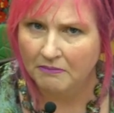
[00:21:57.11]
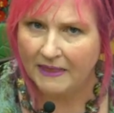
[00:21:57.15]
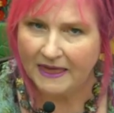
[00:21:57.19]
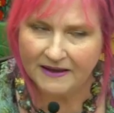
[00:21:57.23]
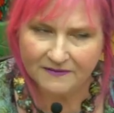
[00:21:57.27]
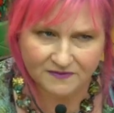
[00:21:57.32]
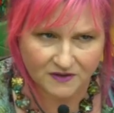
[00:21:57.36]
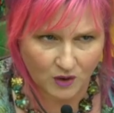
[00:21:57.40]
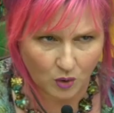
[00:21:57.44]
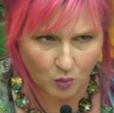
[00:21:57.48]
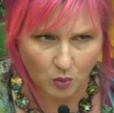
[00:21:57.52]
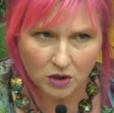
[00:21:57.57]

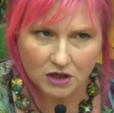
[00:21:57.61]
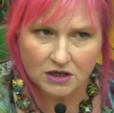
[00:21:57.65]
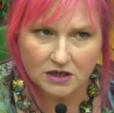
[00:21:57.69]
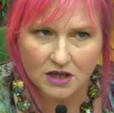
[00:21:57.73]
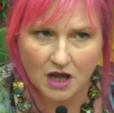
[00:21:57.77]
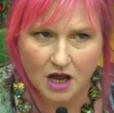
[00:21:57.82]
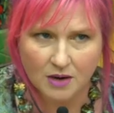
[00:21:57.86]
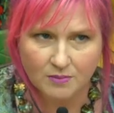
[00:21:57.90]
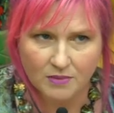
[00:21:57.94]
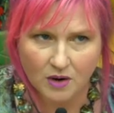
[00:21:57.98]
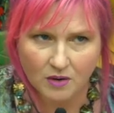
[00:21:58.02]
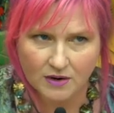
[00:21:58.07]
If there were a
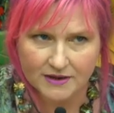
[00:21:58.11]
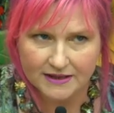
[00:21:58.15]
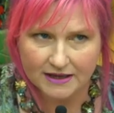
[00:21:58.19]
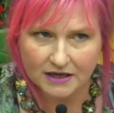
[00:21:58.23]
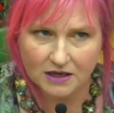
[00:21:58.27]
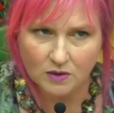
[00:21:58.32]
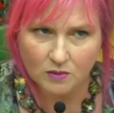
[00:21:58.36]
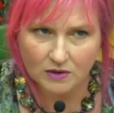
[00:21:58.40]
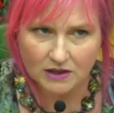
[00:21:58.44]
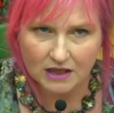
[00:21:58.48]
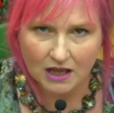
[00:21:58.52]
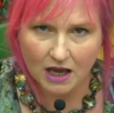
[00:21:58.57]
lawnmower, then
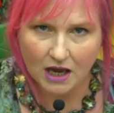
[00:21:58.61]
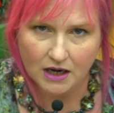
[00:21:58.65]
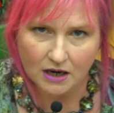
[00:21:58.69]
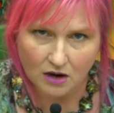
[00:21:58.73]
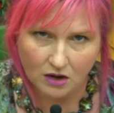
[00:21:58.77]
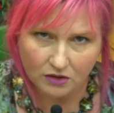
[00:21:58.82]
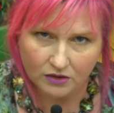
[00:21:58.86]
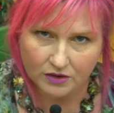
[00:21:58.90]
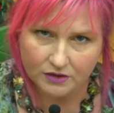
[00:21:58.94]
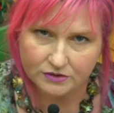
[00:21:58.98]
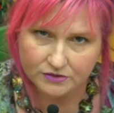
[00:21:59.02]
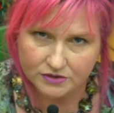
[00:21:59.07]
you would line
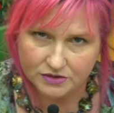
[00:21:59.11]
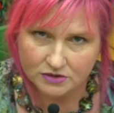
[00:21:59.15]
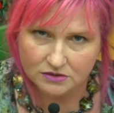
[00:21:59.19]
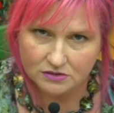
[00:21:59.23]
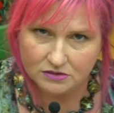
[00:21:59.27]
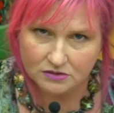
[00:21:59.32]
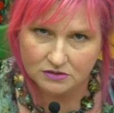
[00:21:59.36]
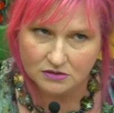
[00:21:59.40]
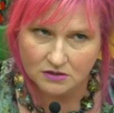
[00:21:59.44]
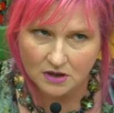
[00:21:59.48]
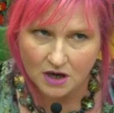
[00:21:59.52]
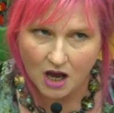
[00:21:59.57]
all those
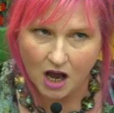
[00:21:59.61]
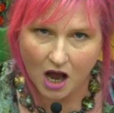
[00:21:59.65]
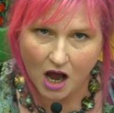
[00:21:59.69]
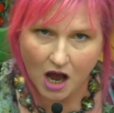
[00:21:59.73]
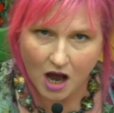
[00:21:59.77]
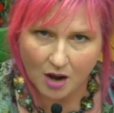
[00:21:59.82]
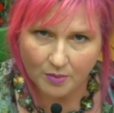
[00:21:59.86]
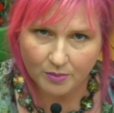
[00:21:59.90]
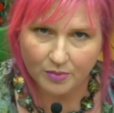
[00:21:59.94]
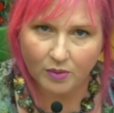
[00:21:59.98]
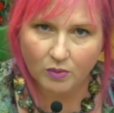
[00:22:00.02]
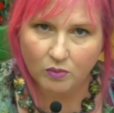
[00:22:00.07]

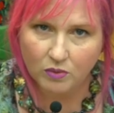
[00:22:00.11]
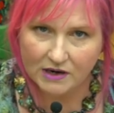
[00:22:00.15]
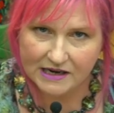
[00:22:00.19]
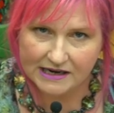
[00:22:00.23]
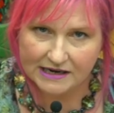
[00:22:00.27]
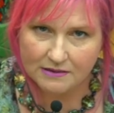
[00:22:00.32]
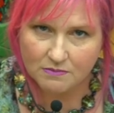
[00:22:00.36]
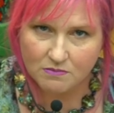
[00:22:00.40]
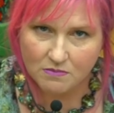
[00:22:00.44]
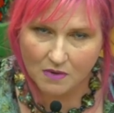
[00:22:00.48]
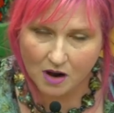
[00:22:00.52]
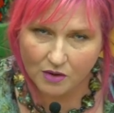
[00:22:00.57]
up, but we
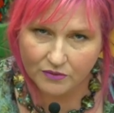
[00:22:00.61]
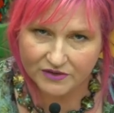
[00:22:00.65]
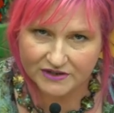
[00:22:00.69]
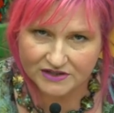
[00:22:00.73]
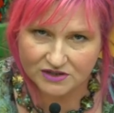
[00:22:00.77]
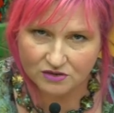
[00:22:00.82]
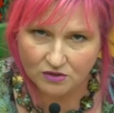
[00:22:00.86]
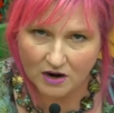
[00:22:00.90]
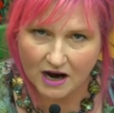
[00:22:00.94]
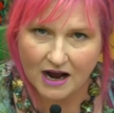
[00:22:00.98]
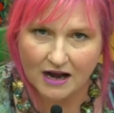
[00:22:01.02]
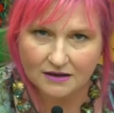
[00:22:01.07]
didn't mow
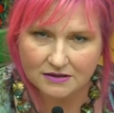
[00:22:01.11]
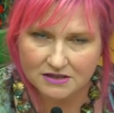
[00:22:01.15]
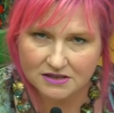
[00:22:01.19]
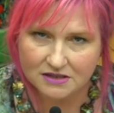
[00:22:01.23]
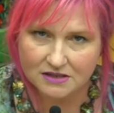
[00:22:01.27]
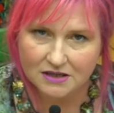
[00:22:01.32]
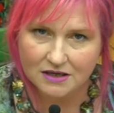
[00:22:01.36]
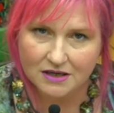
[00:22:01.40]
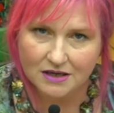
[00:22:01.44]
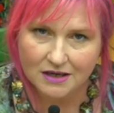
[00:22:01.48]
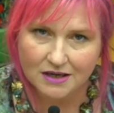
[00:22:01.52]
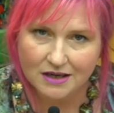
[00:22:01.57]
this grass.
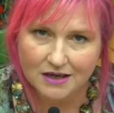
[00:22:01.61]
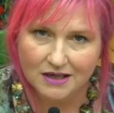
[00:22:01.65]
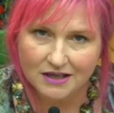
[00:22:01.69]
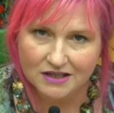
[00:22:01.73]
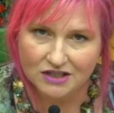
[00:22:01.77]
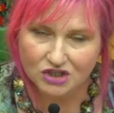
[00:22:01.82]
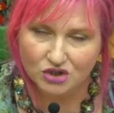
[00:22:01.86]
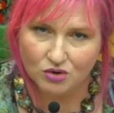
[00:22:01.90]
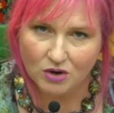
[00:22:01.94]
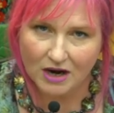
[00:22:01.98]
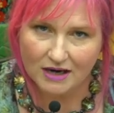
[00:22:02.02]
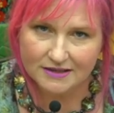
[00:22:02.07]

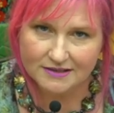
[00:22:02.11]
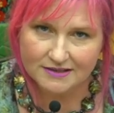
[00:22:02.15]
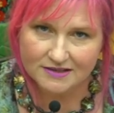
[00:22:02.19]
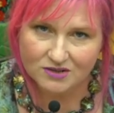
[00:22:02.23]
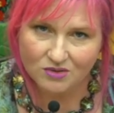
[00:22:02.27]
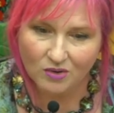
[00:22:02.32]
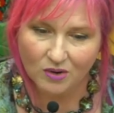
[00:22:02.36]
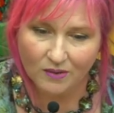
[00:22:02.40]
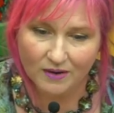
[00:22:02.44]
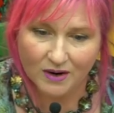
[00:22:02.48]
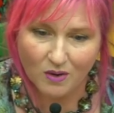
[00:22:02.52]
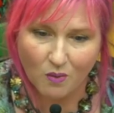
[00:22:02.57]
This grass is
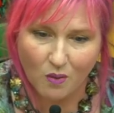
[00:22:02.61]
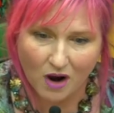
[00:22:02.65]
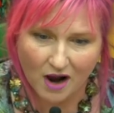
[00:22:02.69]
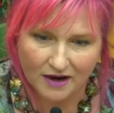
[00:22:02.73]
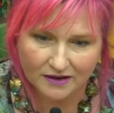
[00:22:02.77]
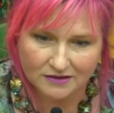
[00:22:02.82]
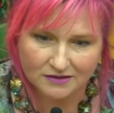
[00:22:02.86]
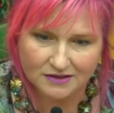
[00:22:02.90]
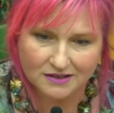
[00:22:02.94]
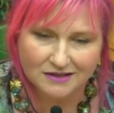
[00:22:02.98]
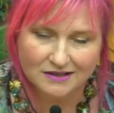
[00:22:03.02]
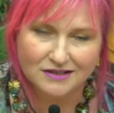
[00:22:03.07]
growing
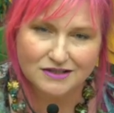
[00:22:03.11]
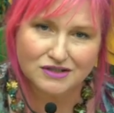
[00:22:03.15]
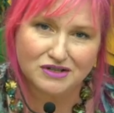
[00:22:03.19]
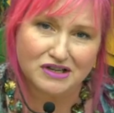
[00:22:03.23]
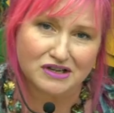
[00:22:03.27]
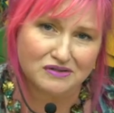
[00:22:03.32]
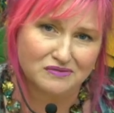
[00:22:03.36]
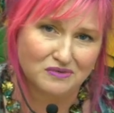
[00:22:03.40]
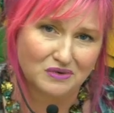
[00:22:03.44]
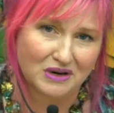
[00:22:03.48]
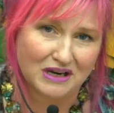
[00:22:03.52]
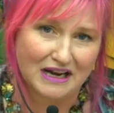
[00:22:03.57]
wild, so
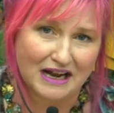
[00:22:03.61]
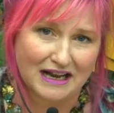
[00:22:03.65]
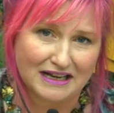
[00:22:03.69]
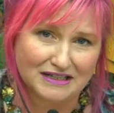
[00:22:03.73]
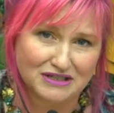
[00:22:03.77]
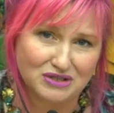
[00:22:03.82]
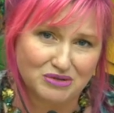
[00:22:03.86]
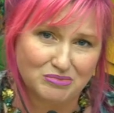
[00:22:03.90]
therefore it has